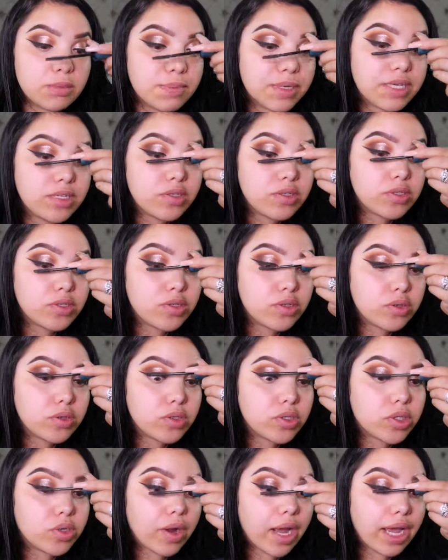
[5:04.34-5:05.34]
space
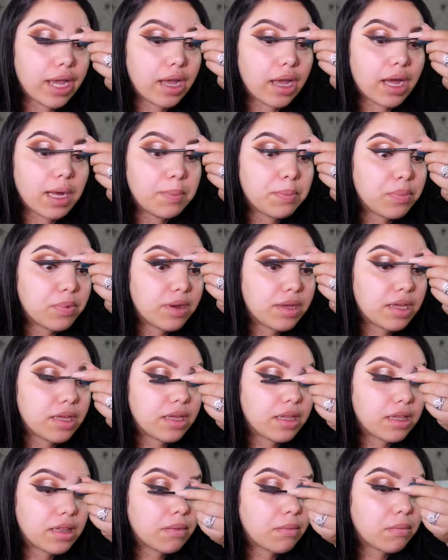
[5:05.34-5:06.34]
to dry up
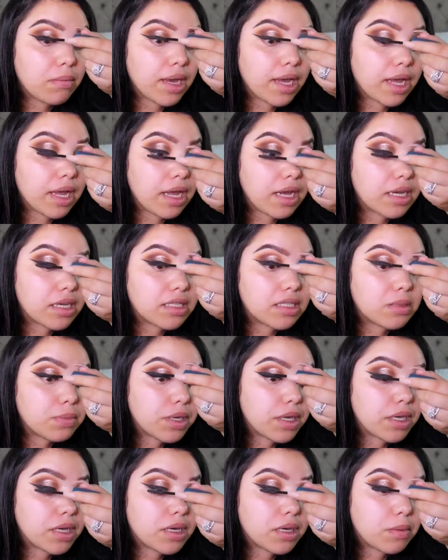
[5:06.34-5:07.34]
with my eyes
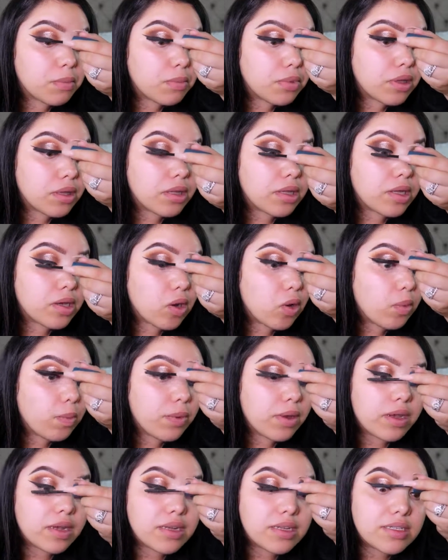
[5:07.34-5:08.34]
being completely
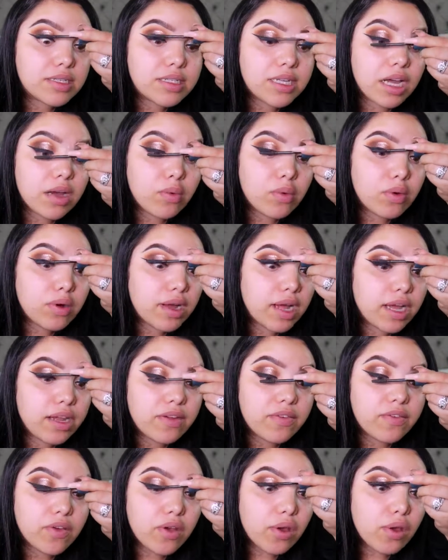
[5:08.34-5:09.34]
open, because that will
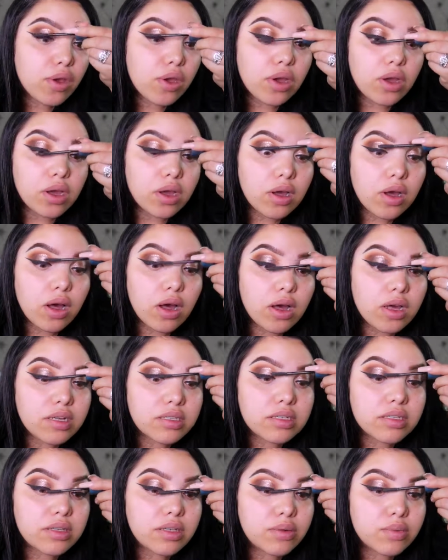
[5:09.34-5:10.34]
kind of
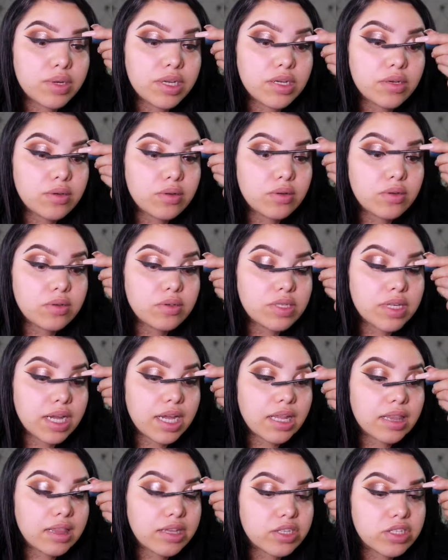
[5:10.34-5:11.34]
cause the wrinkles
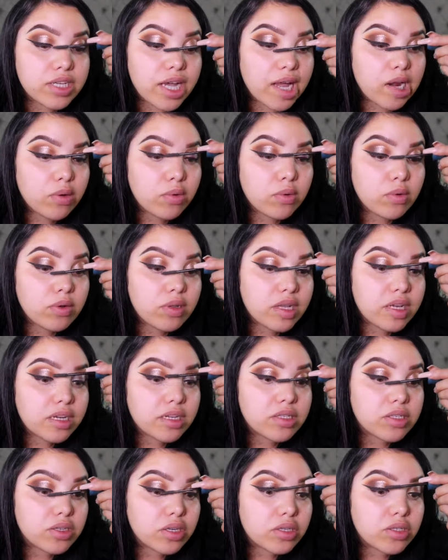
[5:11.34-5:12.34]
and the shadow will
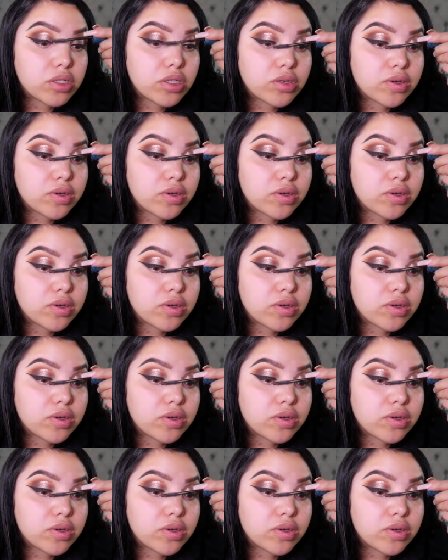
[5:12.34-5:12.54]
like start to